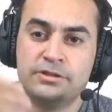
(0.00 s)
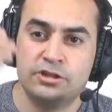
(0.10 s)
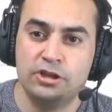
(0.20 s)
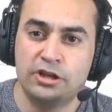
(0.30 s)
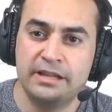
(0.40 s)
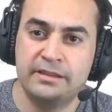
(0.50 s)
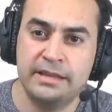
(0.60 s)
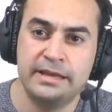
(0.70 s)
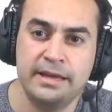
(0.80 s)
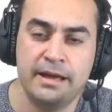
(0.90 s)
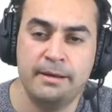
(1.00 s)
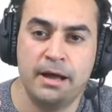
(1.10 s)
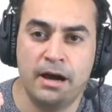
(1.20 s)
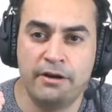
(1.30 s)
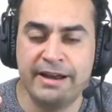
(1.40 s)
to look at the
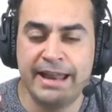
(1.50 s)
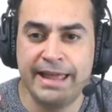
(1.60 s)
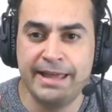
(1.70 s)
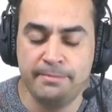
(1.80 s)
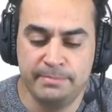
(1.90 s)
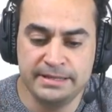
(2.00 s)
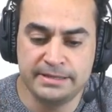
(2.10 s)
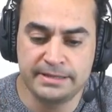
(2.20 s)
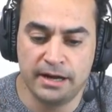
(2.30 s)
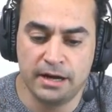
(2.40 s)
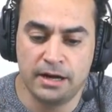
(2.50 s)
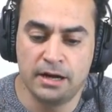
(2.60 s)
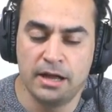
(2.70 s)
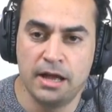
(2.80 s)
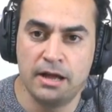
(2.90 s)
RNA
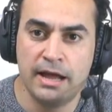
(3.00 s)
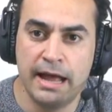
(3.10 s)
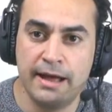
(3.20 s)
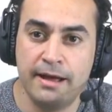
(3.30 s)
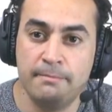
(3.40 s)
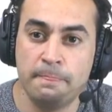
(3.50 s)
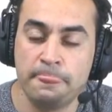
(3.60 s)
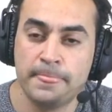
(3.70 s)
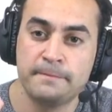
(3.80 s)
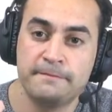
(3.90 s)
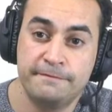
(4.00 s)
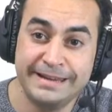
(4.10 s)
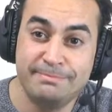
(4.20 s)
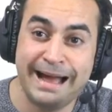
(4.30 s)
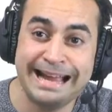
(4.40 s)
PCR
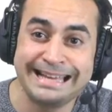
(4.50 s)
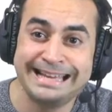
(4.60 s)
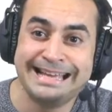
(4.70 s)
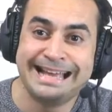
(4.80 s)
feedback,